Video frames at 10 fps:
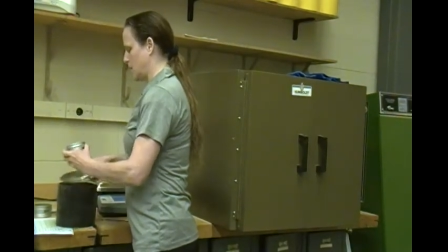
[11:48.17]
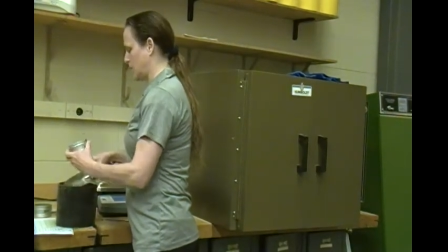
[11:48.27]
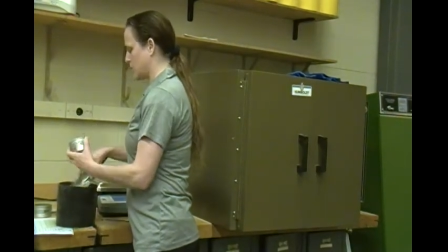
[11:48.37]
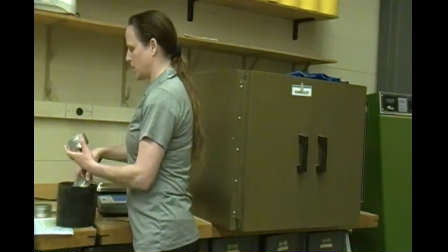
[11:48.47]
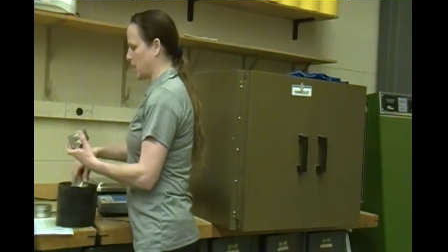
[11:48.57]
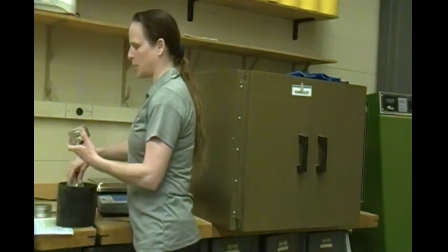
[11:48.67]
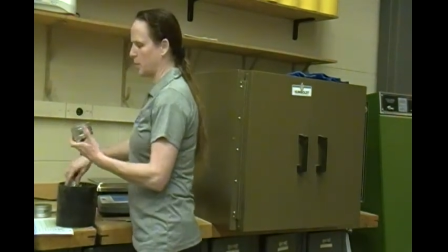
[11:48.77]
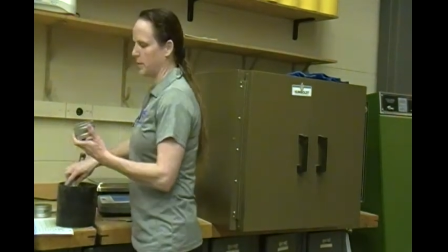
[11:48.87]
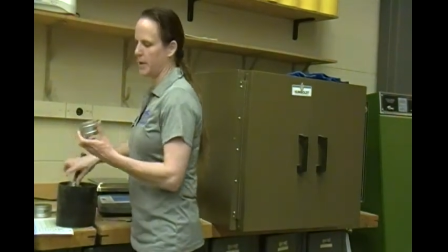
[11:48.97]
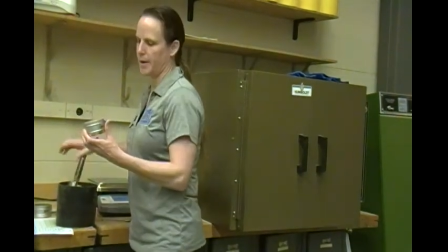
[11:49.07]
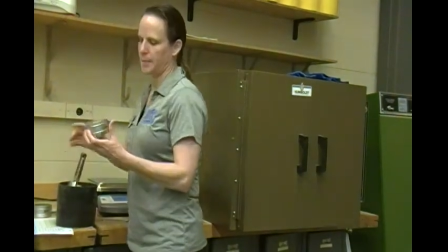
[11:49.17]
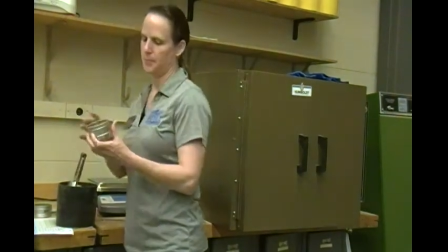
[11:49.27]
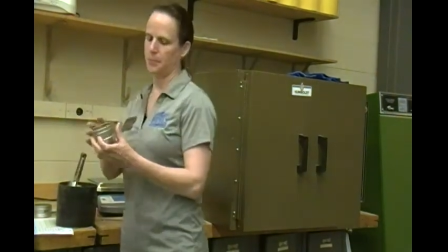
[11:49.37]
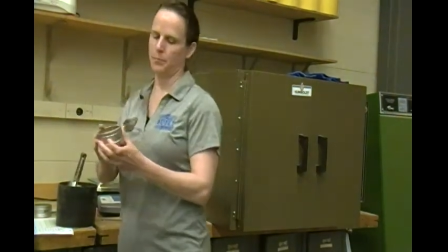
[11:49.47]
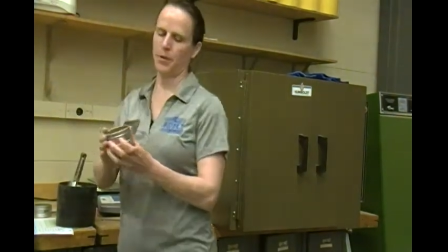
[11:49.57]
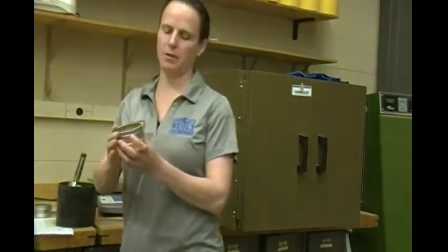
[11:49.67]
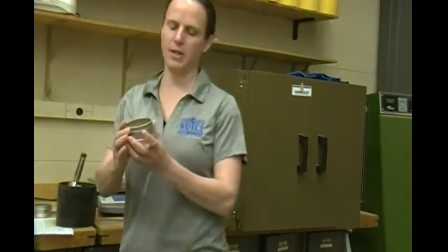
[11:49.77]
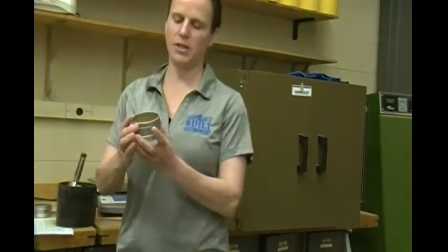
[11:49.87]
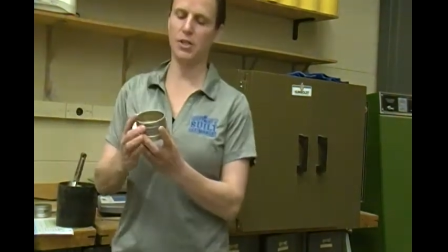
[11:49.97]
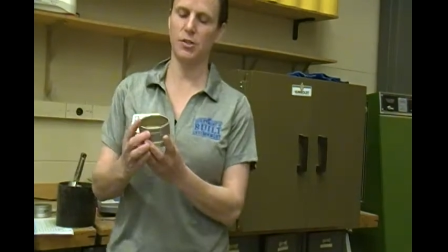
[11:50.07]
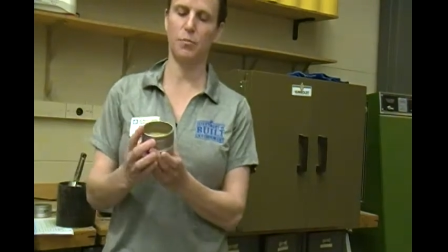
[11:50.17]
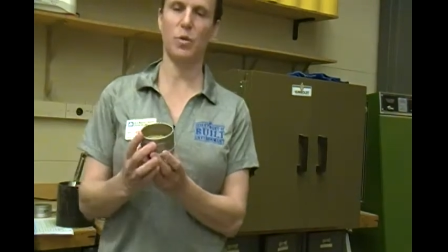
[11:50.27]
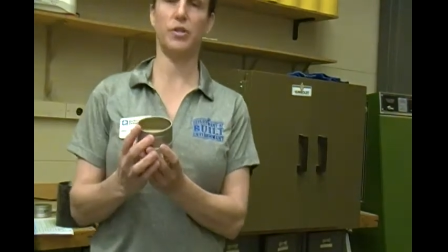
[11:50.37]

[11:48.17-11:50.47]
each cup now, or each